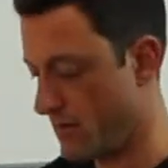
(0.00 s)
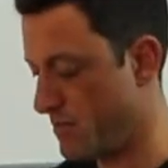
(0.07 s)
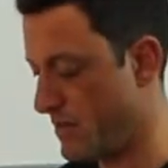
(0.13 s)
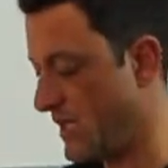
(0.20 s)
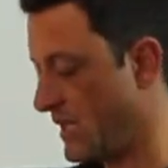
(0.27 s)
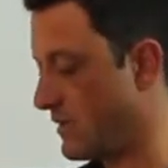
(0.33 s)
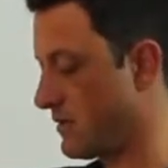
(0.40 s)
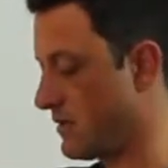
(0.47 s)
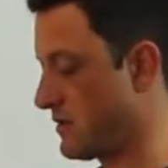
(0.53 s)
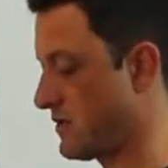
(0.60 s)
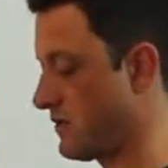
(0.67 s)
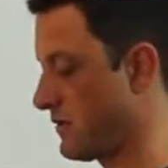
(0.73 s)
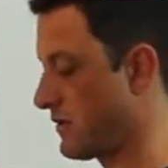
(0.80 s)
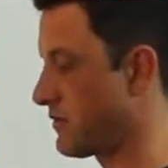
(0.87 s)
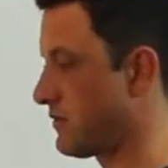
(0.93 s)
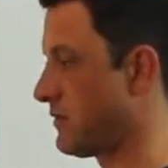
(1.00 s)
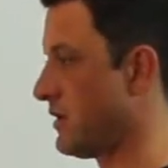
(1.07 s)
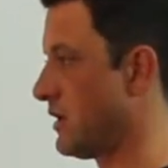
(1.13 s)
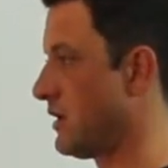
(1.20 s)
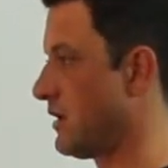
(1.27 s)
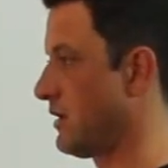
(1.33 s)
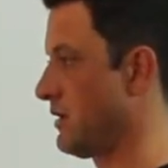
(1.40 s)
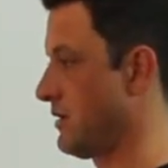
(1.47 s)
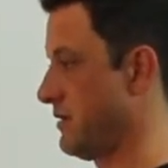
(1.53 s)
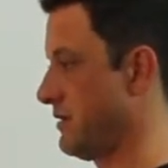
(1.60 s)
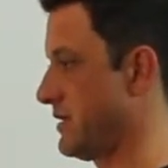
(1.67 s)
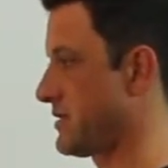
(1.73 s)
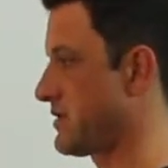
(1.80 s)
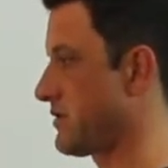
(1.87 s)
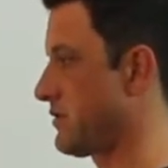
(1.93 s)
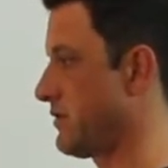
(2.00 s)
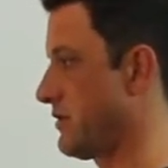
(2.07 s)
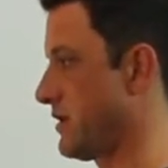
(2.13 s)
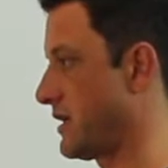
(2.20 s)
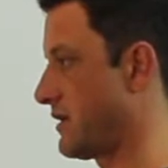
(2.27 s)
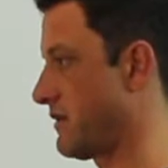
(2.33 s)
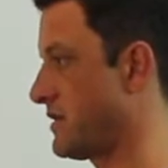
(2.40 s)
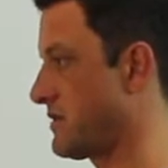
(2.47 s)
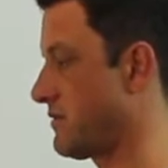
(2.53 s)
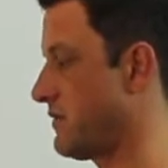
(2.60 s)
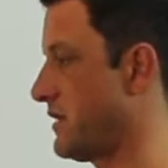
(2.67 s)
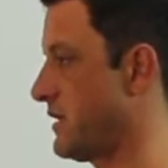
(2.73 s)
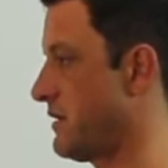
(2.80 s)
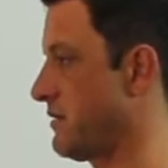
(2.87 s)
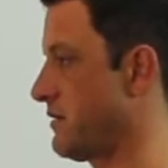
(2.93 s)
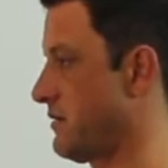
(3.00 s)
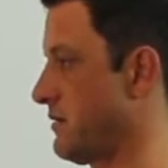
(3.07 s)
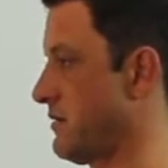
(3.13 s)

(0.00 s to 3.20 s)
big circle that's turning this way.